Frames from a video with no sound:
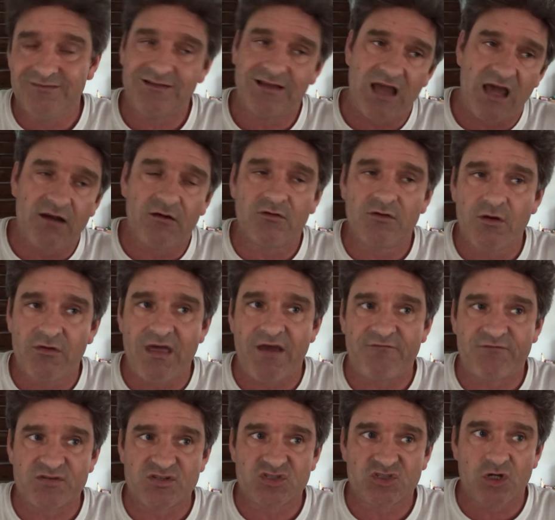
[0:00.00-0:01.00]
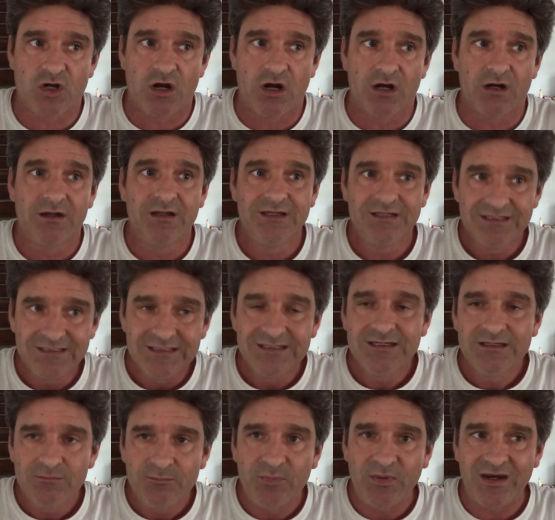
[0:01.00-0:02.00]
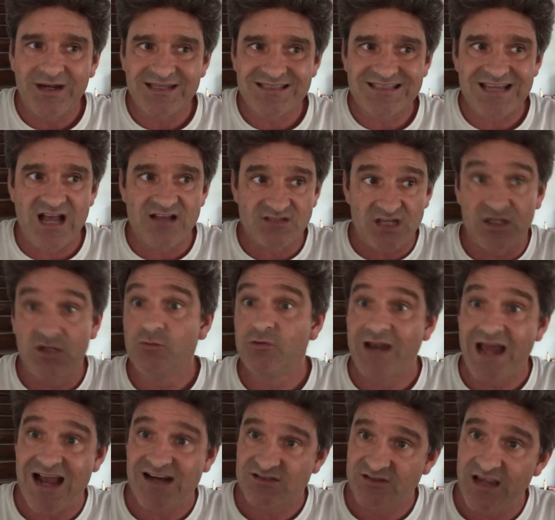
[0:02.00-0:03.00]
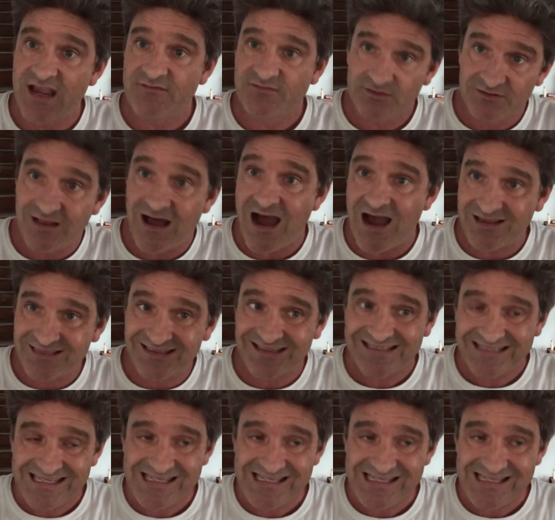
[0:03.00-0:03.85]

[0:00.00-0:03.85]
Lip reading: I don't know that for sure, but it sounds like you would actually have to lock